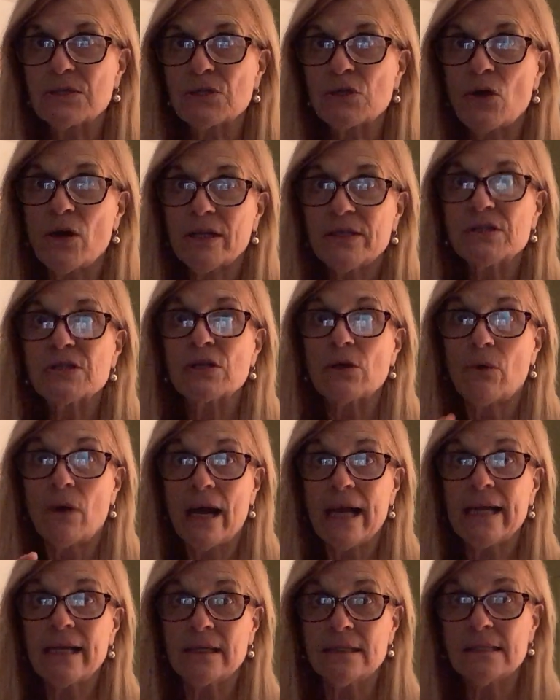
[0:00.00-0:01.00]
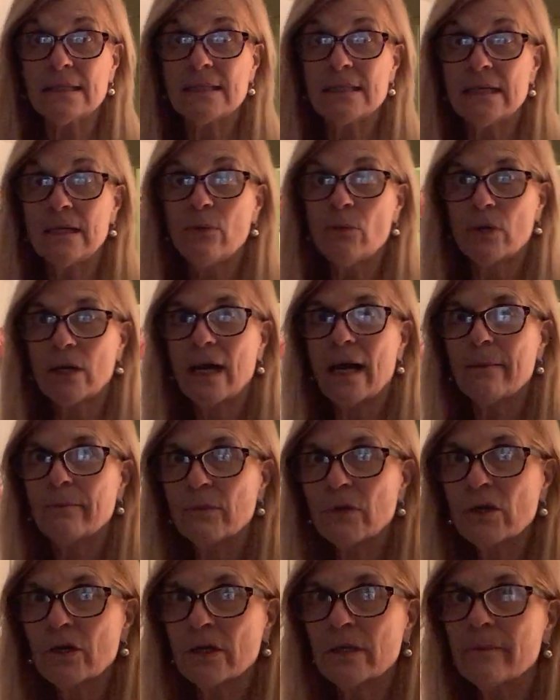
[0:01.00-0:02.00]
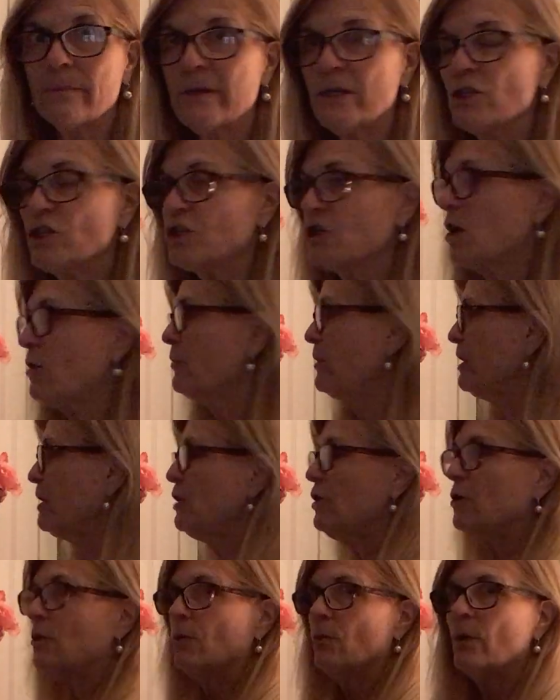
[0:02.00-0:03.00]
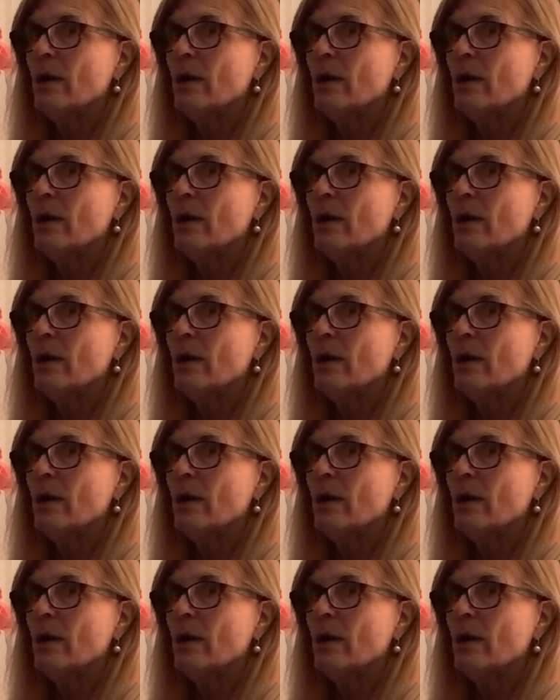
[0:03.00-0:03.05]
on so I can see what I'm going to be showing you.